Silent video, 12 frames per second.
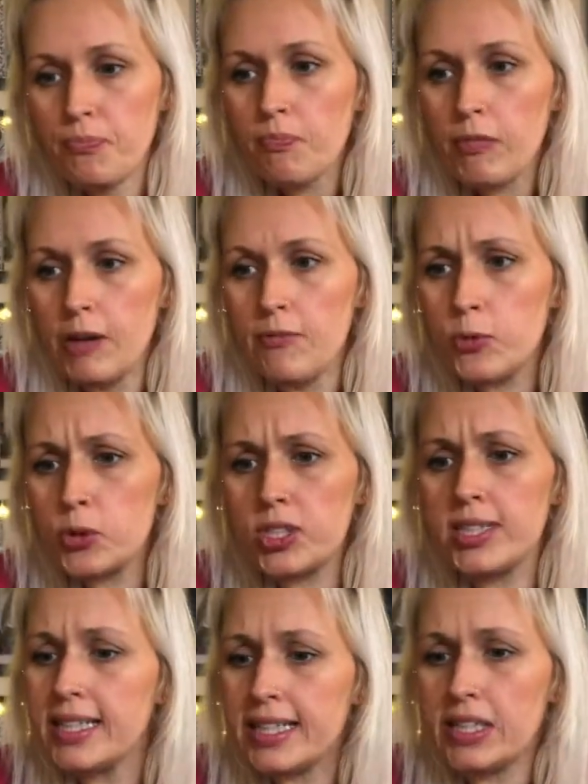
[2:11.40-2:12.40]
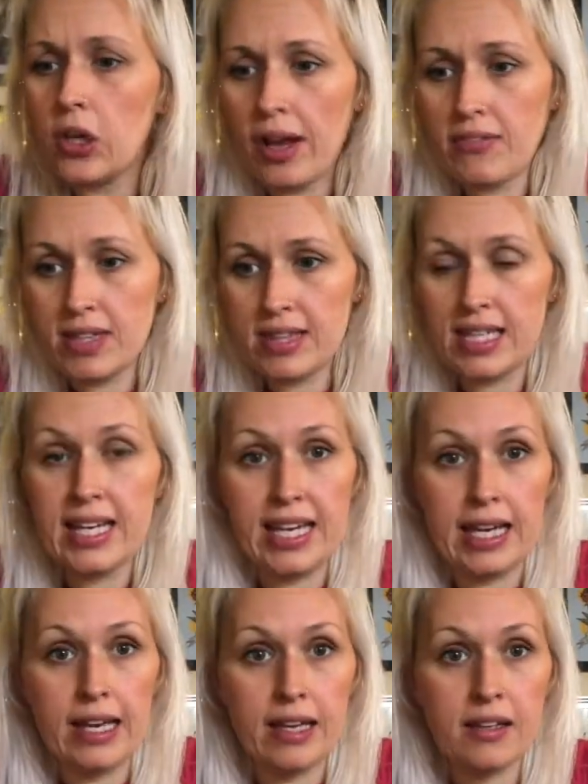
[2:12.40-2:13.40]
Unfortunately, not everything
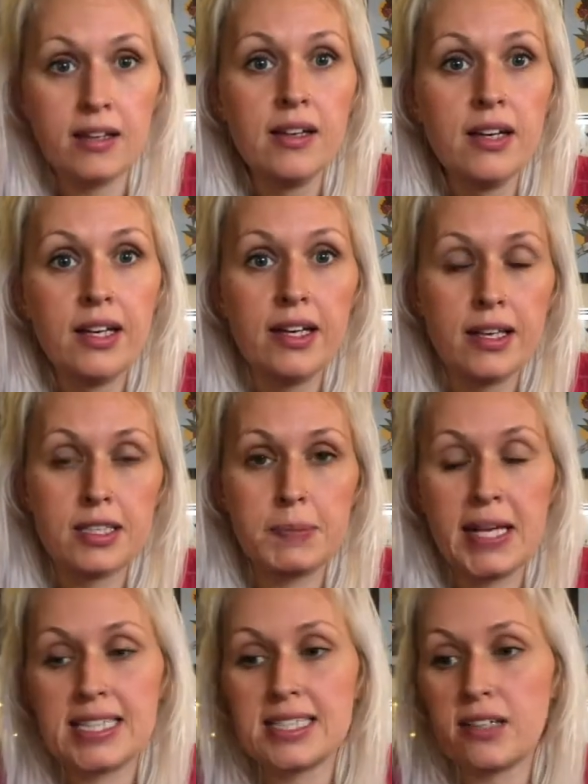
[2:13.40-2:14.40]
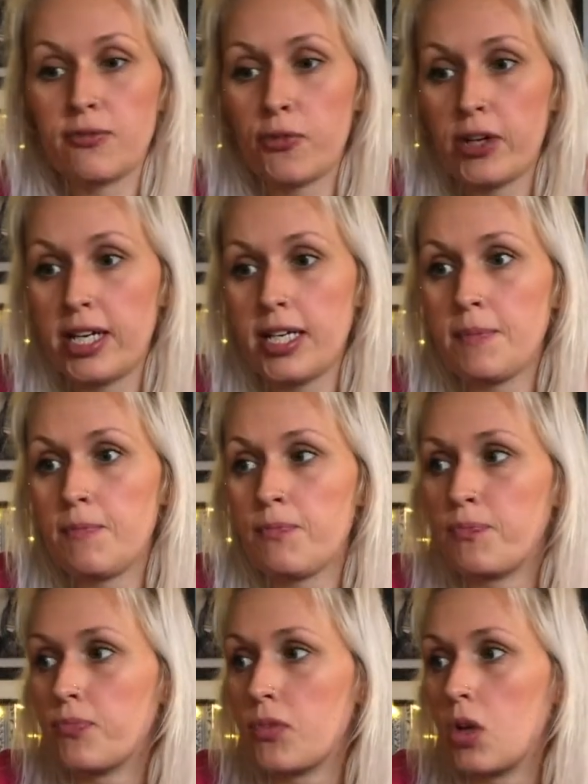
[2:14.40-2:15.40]
here is plastic free
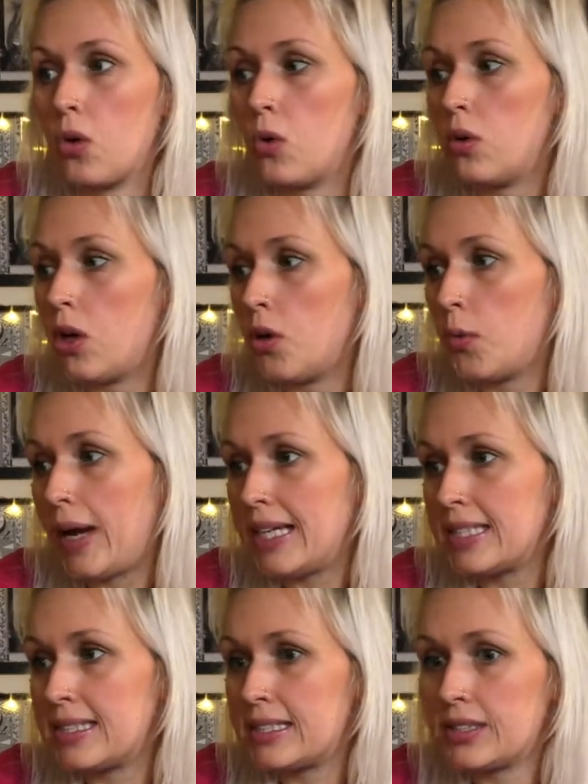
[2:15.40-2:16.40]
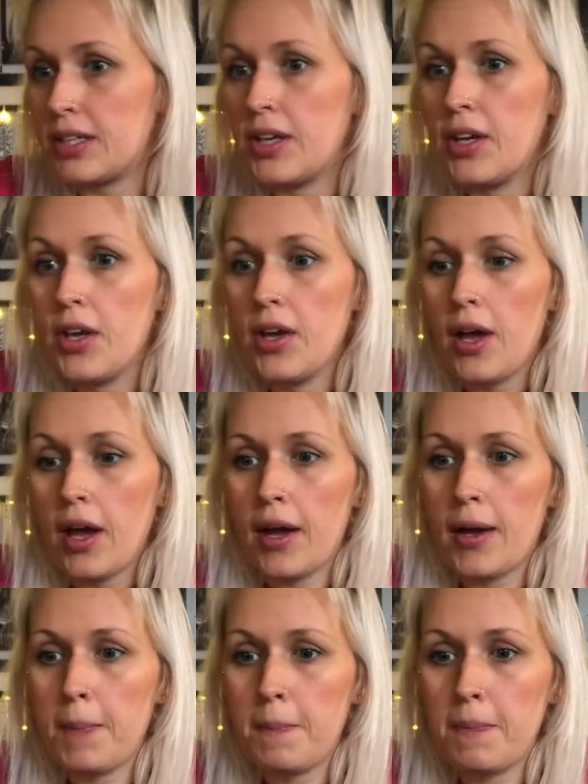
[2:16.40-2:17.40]
or low waste,
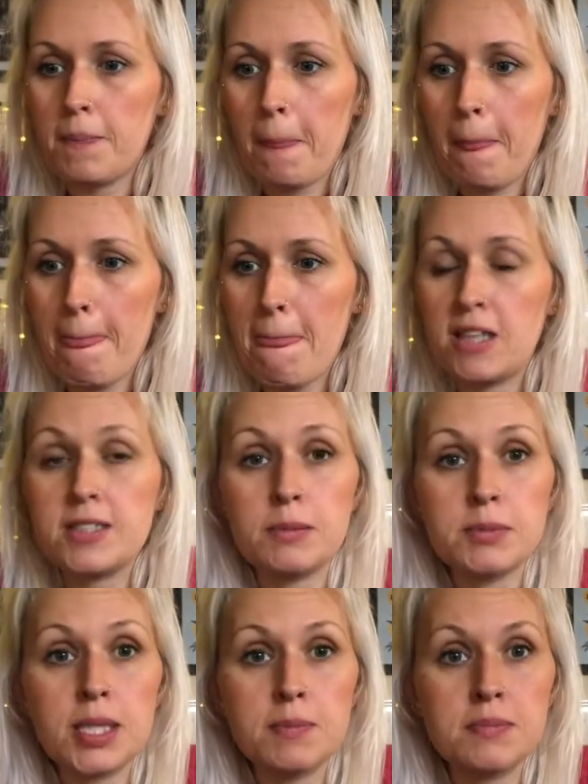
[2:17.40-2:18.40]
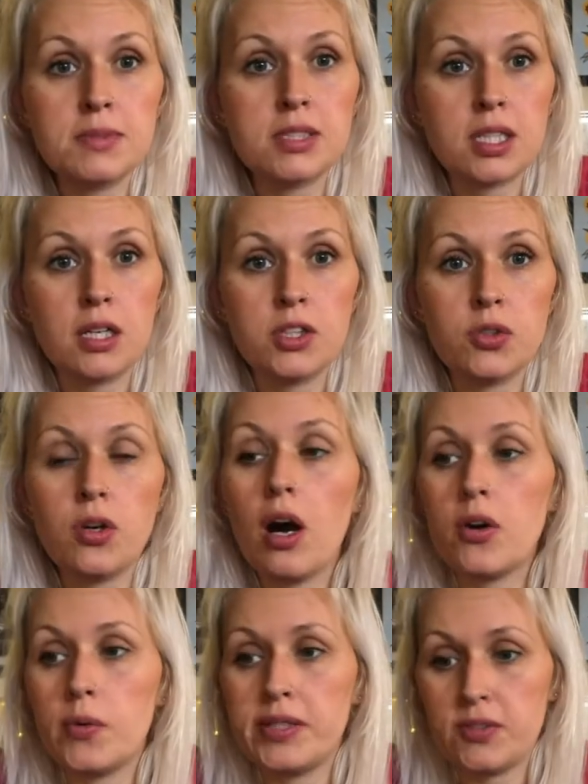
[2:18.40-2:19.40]
and sometimes you
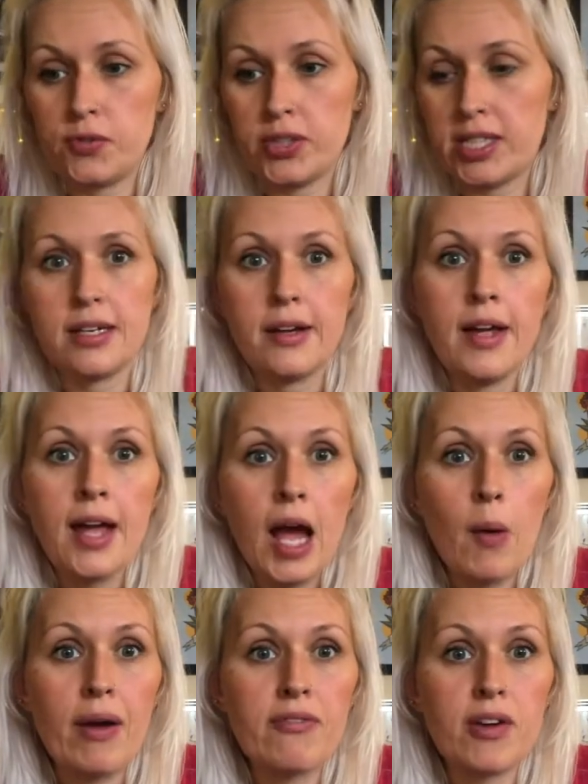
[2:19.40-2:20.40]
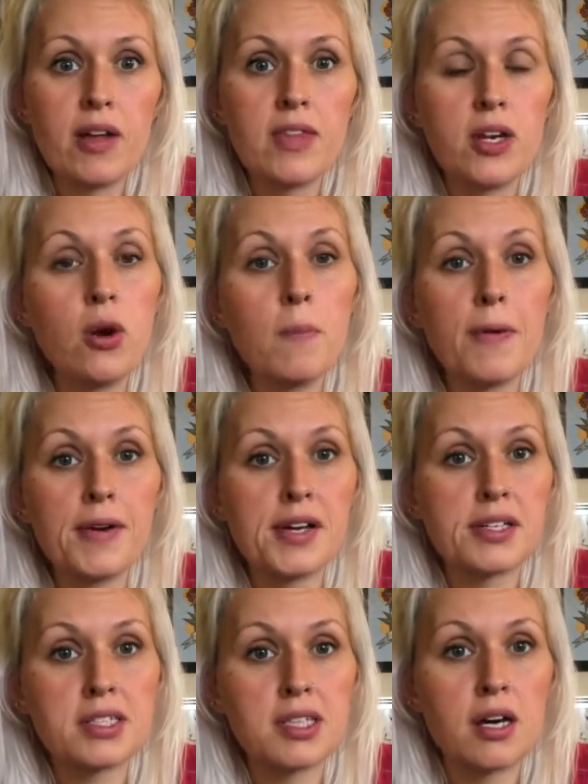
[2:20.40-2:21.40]
can't always avoid that. However, they're not
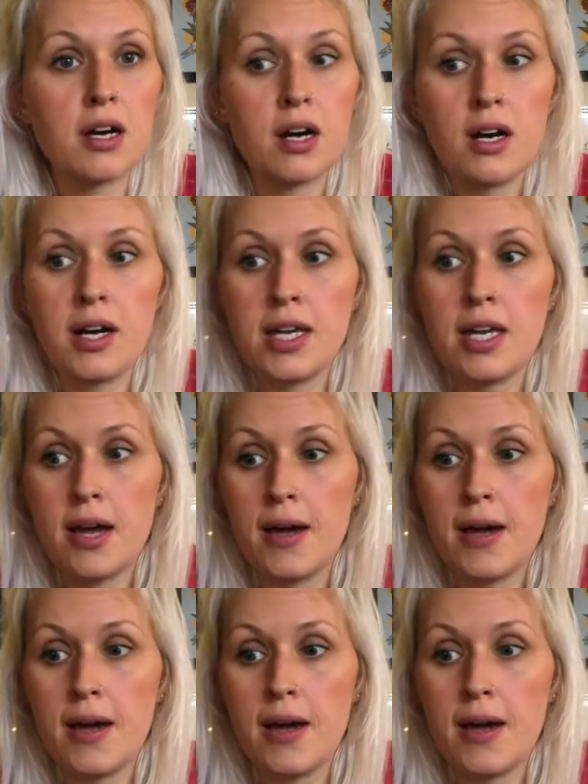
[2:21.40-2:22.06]
products that I